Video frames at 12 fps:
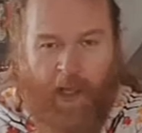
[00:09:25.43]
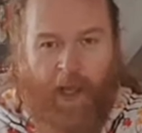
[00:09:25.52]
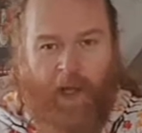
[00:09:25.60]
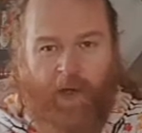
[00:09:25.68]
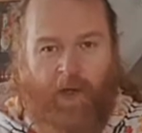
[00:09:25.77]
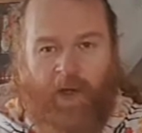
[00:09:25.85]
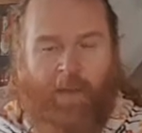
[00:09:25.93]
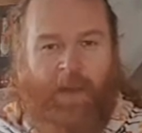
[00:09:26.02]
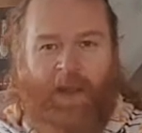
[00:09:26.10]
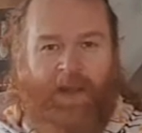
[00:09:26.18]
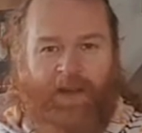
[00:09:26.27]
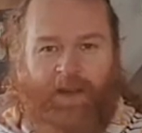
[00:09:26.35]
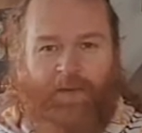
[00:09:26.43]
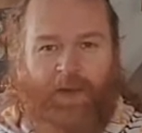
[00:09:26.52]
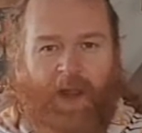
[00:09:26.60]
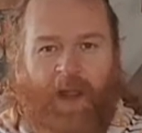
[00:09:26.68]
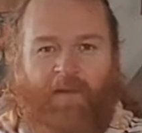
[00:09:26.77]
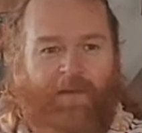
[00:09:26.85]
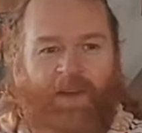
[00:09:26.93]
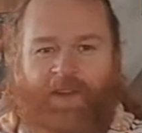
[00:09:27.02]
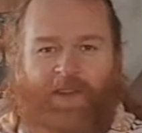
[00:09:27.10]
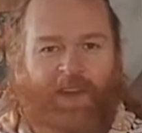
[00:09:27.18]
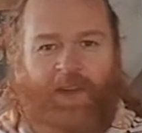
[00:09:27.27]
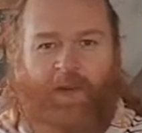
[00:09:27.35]
and you can make it different every
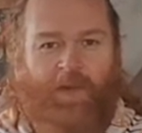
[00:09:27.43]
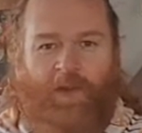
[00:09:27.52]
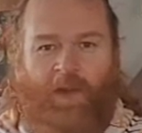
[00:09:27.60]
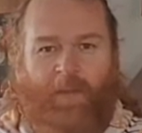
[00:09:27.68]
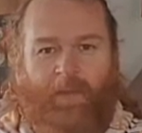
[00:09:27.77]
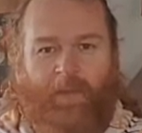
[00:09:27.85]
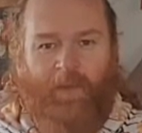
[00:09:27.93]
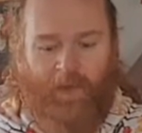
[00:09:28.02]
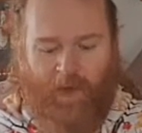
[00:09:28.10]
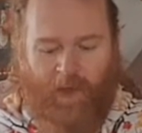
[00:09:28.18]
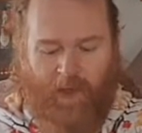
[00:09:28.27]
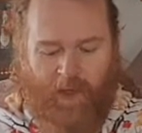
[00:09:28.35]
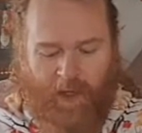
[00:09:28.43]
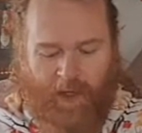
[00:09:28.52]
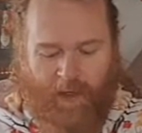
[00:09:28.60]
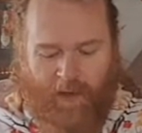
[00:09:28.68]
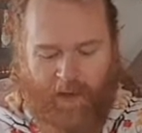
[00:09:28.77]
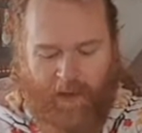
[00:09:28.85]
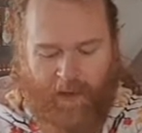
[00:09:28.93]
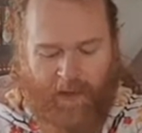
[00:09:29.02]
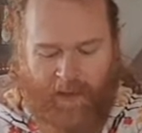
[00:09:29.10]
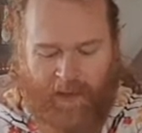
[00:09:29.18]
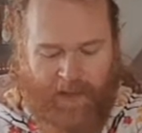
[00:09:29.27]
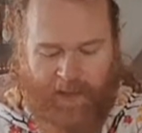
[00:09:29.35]
single time. So you know,
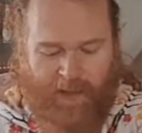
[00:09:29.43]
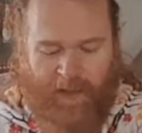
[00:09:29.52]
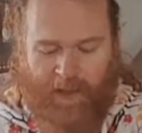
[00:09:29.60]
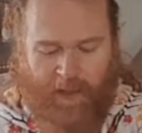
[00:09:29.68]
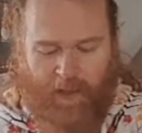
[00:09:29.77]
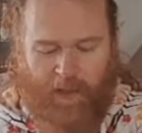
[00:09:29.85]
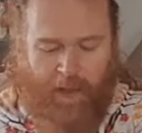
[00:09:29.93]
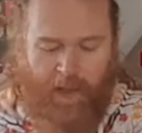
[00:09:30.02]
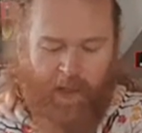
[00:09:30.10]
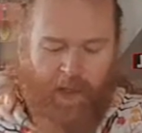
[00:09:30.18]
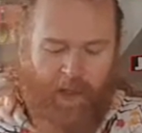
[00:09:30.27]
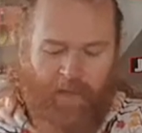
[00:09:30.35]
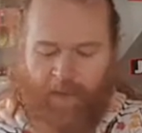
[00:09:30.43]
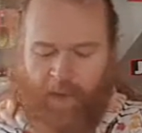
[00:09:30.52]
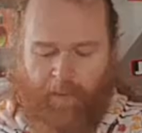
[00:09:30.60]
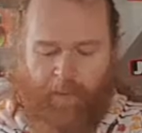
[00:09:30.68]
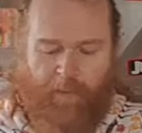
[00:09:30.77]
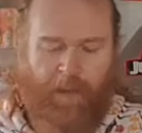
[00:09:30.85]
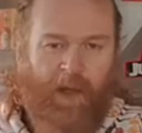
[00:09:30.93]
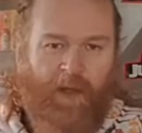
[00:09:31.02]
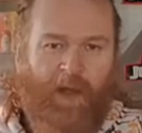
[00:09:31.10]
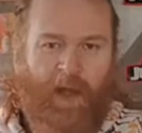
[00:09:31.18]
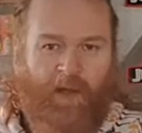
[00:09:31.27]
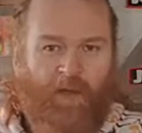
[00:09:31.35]
it's like you could even make
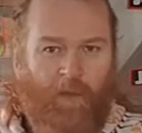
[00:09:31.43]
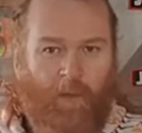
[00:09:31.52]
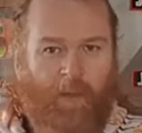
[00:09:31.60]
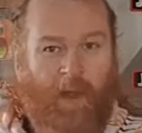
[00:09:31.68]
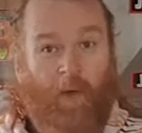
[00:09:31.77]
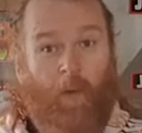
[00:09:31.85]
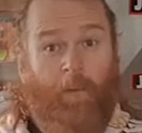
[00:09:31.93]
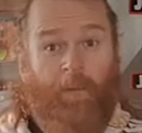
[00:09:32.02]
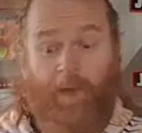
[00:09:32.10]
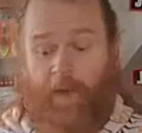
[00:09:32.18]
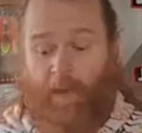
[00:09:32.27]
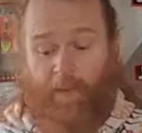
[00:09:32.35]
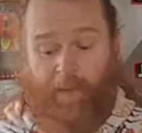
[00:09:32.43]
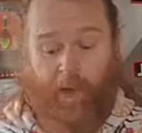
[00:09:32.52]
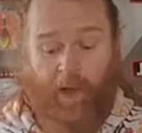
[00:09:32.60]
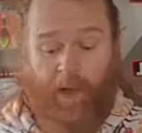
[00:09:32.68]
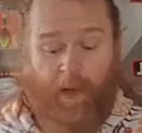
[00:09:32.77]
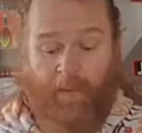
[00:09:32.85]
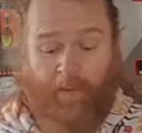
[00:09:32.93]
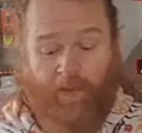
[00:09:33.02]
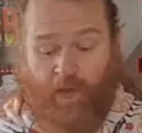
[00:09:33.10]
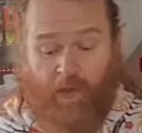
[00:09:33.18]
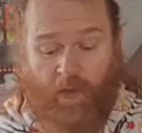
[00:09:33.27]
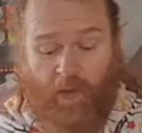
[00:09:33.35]
that into a meal. You could put
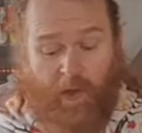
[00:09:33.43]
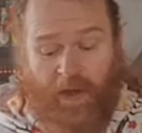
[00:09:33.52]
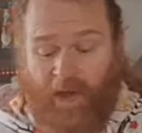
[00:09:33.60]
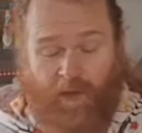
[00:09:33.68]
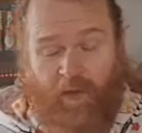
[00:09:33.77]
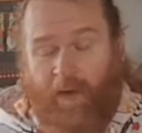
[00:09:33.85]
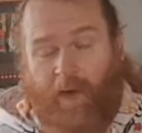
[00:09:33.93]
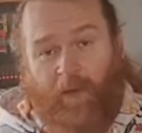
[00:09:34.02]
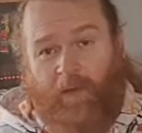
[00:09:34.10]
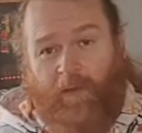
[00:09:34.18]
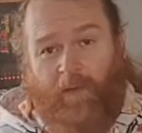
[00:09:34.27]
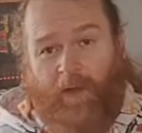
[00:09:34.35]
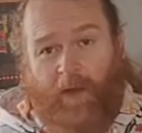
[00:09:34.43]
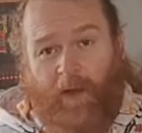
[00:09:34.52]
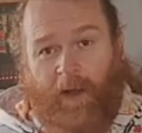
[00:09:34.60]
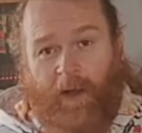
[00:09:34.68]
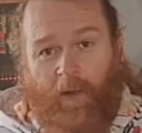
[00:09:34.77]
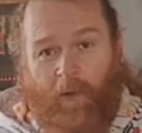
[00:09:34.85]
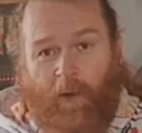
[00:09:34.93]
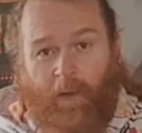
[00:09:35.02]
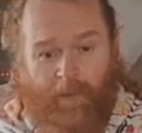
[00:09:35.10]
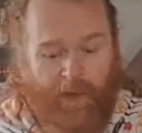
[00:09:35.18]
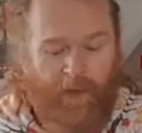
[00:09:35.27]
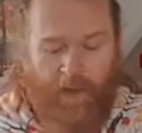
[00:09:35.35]
tuna into it or something like that, or
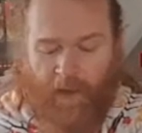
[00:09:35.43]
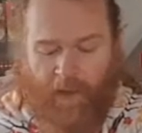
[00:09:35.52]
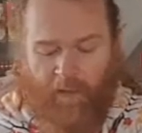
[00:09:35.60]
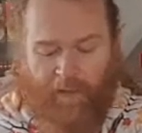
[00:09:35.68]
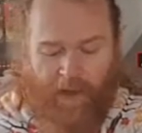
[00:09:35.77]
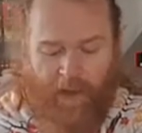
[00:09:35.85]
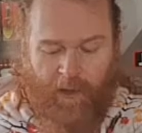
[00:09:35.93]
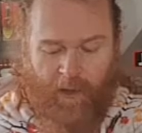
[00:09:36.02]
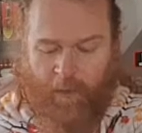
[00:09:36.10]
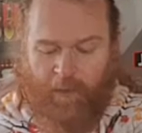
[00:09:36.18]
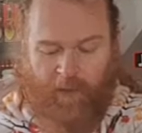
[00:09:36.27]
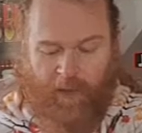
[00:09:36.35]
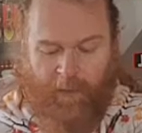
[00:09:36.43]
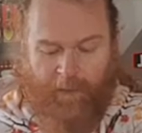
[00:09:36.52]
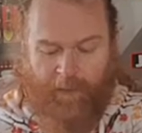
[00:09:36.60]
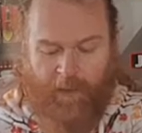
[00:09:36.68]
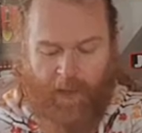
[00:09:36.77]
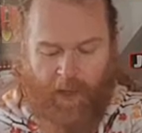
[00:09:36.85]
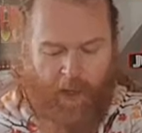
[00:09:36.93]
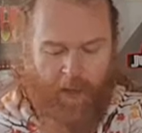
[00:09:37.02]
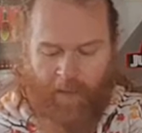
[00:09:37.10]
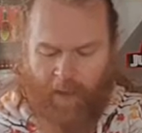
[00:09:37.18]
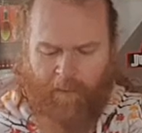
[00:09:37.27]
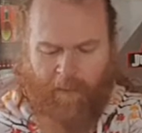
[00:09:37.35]
a vegan option,
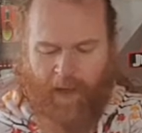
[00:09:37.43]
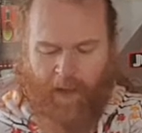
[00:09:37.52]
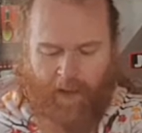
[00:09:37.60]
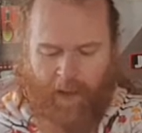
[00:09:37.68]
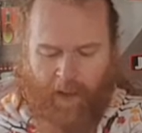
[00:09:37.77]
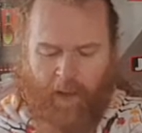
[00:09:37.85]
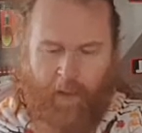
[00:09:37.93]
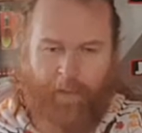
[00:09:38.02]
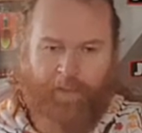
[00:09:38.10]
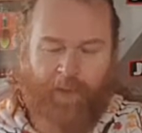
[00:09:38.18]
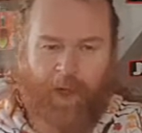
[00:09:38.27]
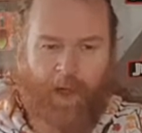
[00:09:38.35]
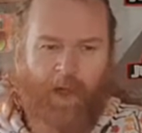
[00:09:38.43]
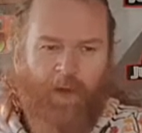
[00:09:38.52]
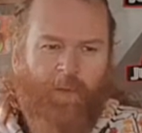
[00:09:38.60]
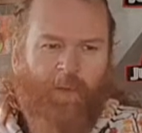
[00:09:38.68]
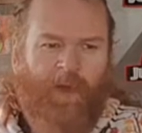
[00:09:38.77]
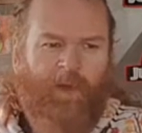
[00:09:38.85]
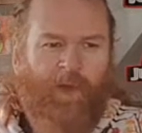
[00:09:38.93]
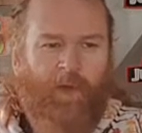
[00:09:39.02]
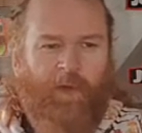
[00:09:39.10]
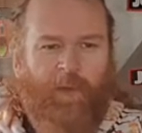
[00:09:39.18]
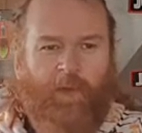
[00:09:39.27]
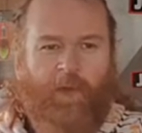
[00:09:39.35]
and make, you know, I use miso
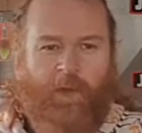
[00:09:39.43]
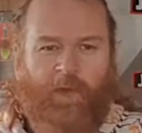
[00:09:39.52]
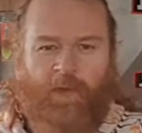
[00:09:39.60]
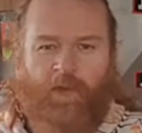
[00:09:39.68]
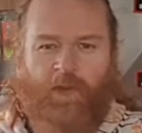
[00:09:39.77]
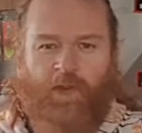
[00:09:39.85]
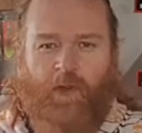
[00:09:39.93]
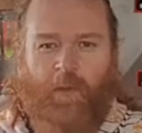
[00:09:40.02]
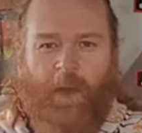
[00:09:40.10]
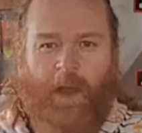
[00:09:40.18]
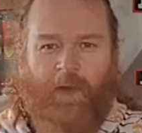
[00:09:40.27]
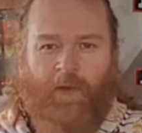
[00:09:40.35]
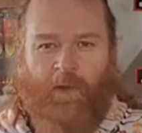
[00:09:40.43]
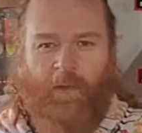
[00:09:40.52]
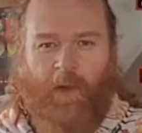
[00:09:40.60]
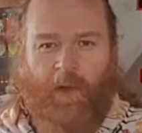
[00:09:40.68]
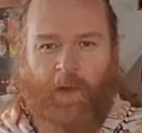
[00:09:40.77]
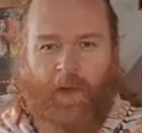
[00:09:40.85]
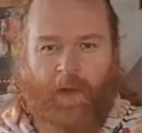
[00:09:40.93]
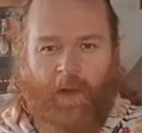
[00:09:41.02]
sometimes as a stew base as well,